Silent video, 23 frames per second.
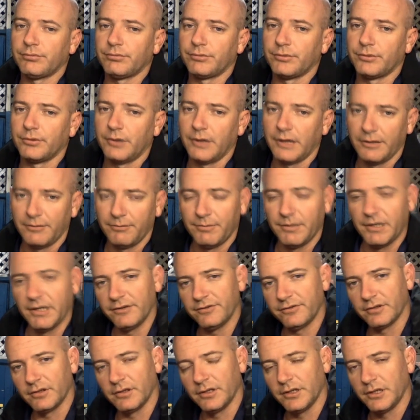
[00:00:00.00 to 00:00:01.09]
It'll have
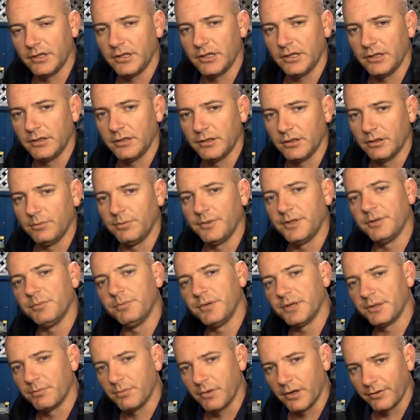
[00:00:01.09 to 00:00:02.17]
basically, it'll be a
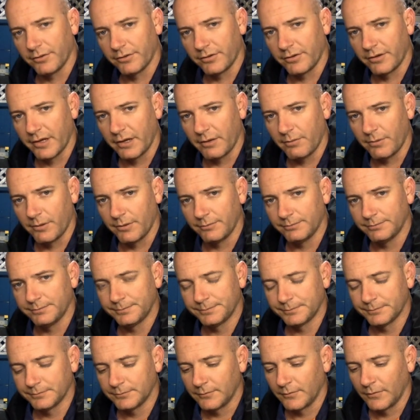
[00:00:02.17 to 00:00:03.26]
big brother to that one.
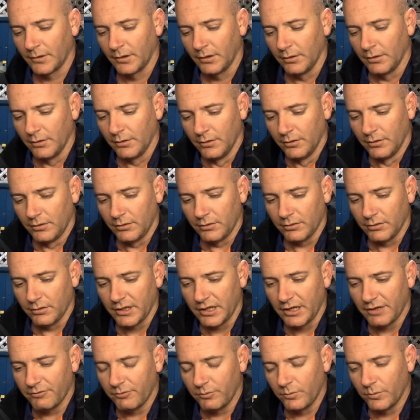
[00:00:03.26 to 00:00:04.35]
I
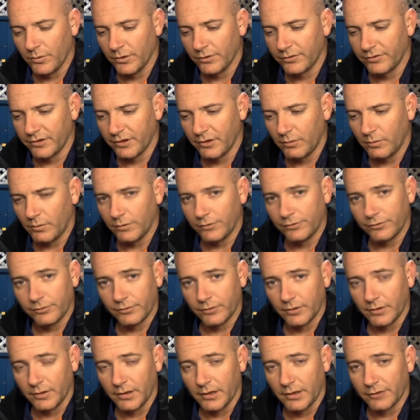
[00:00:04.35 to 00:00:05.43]
haven't worked out what sort
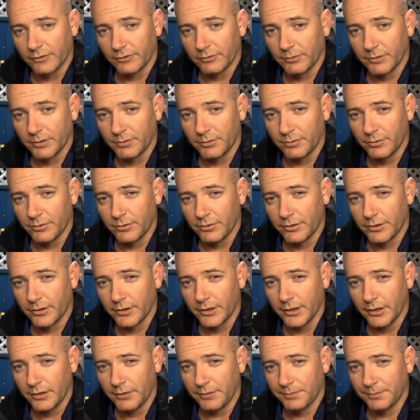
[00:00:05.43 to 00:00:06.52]
of glass I'm going to put on it
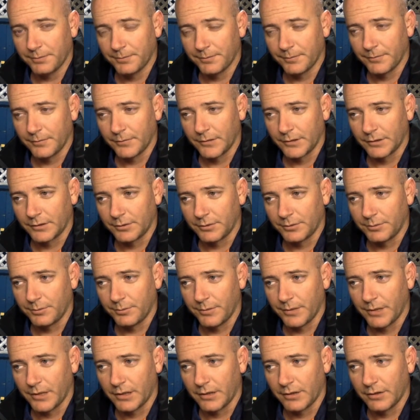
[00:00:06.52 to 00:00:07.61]
yet,
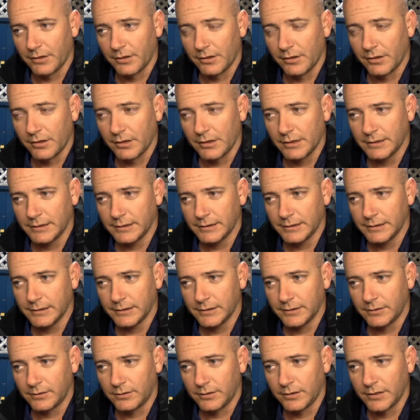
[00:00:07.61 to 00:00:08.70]
but
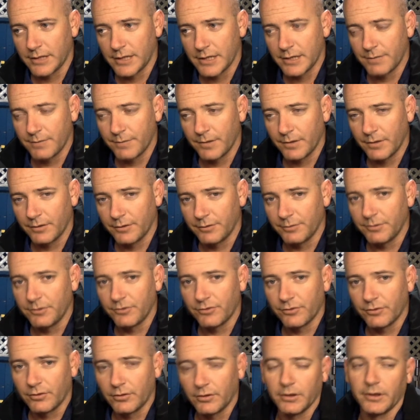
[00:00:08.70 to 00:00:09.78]
I am going to be
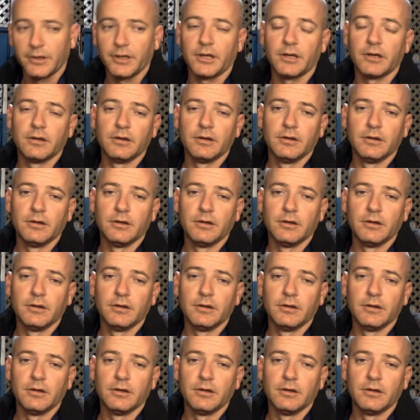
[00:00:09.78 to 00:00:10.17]
trialling